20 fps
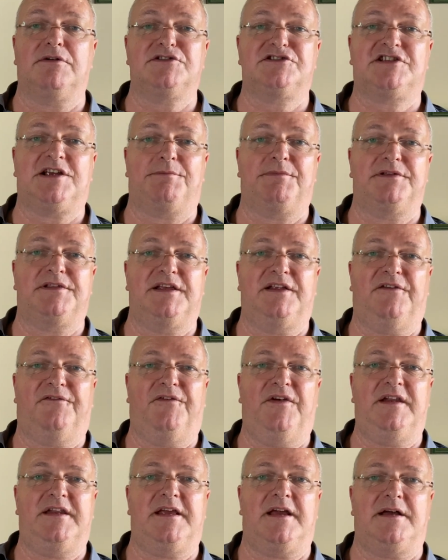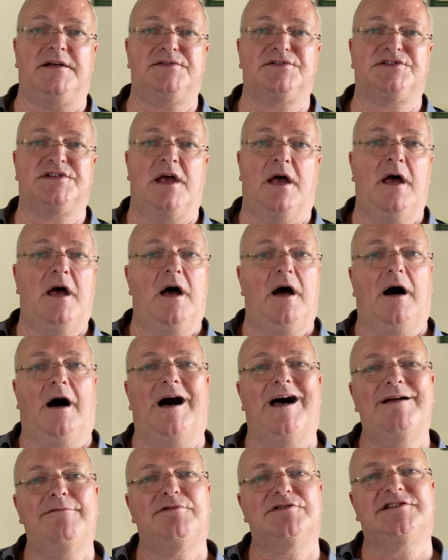on some of these videos,
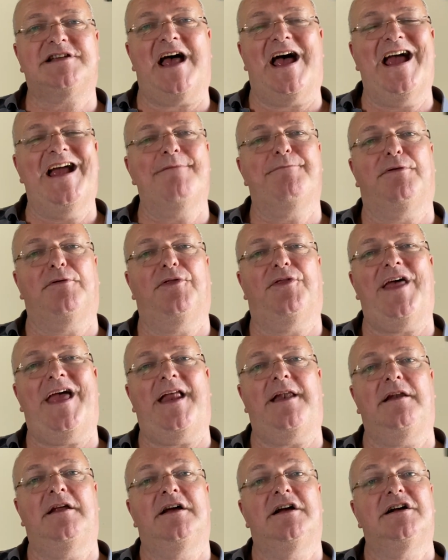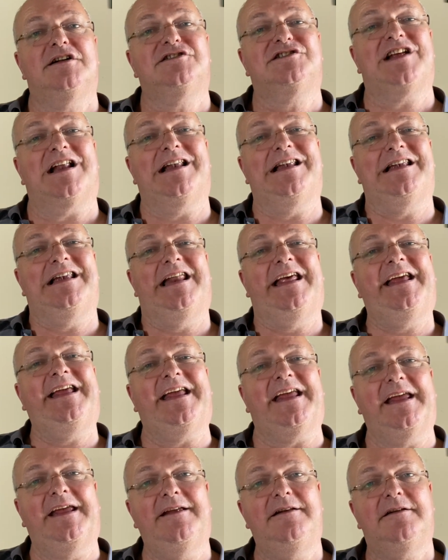I was able then to
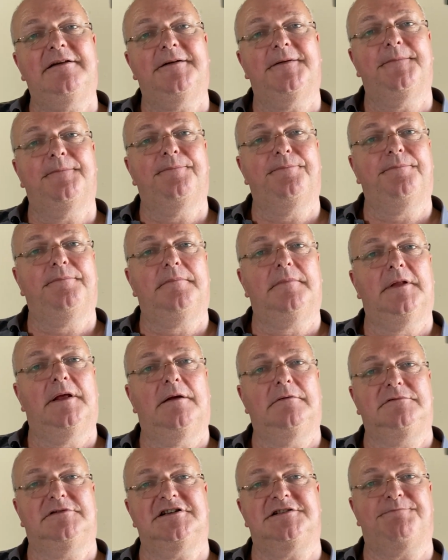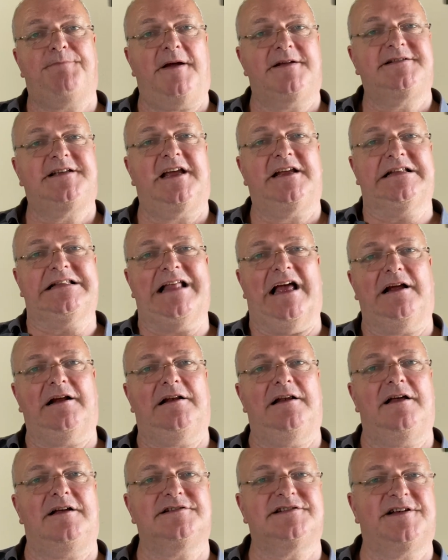lead just by taking that
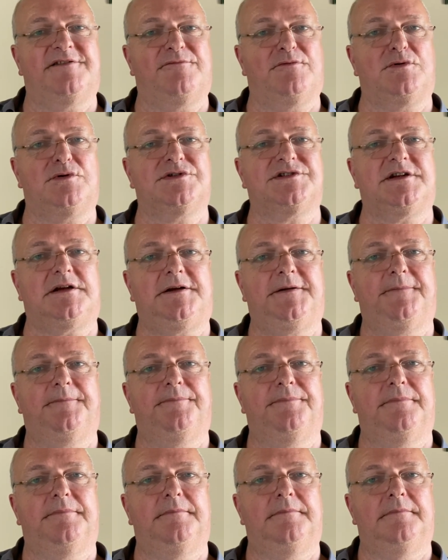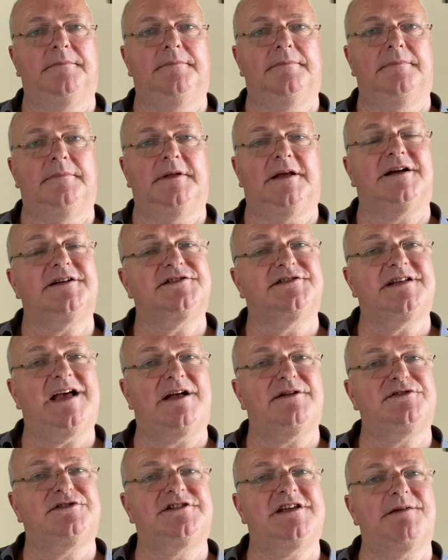glass of water. It
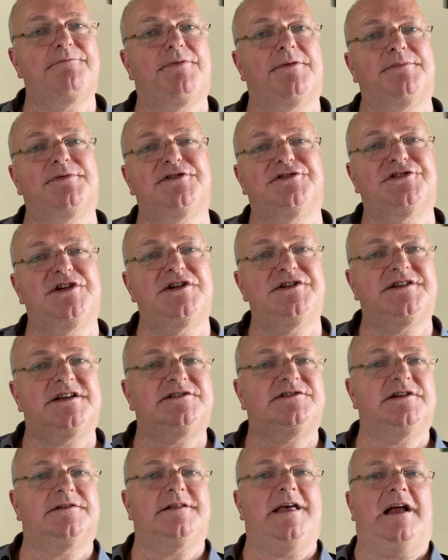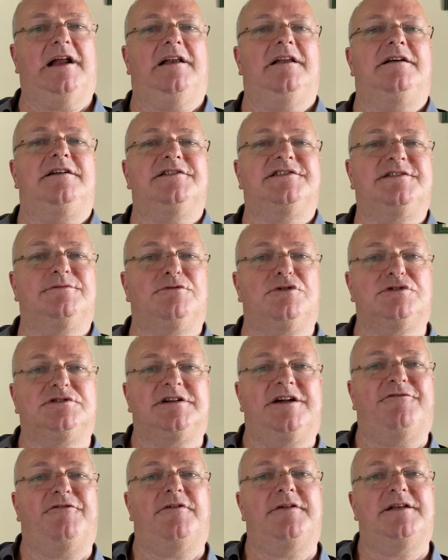sounds simple, but as soon as I took that glass of water,
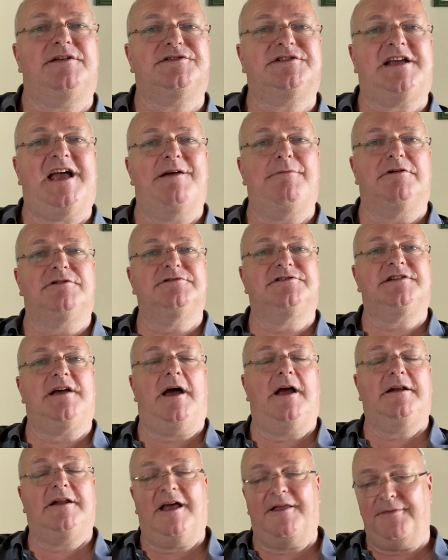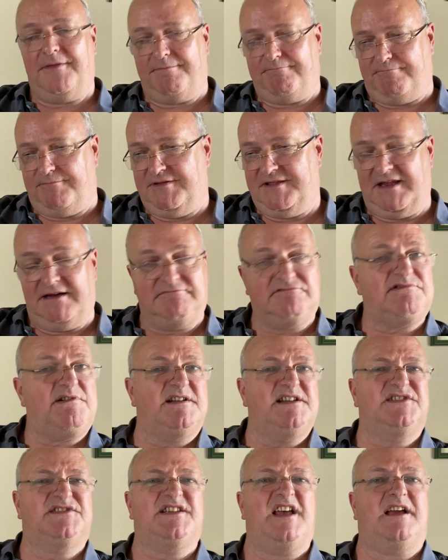everyone else came on side, and within
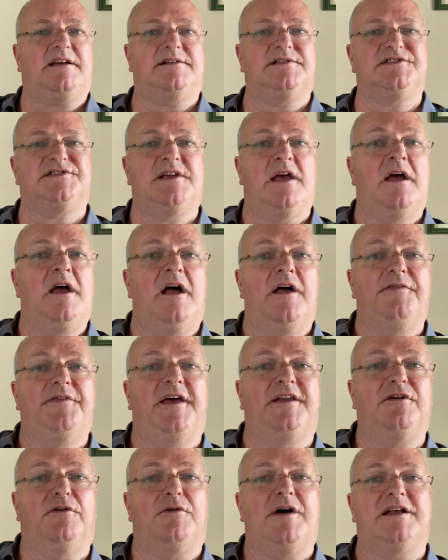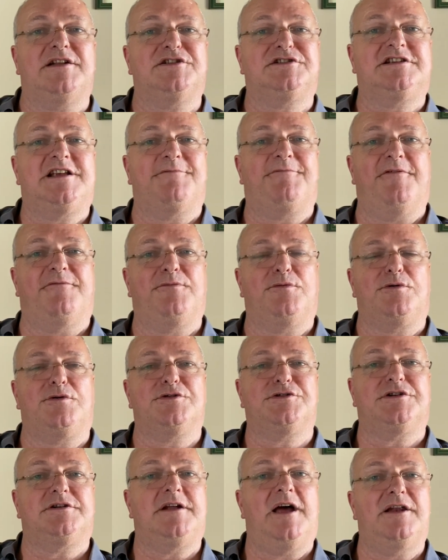20 seconds, they'd all had a sip of
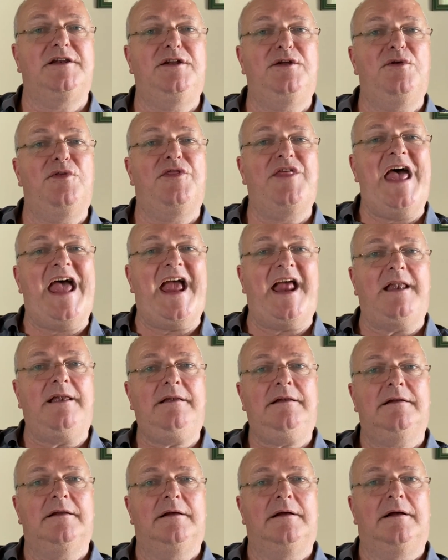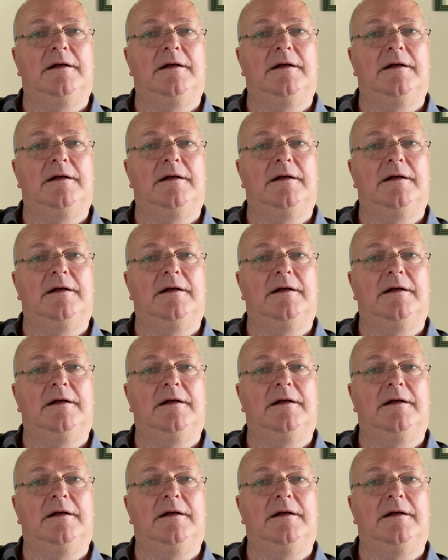water. And I knew then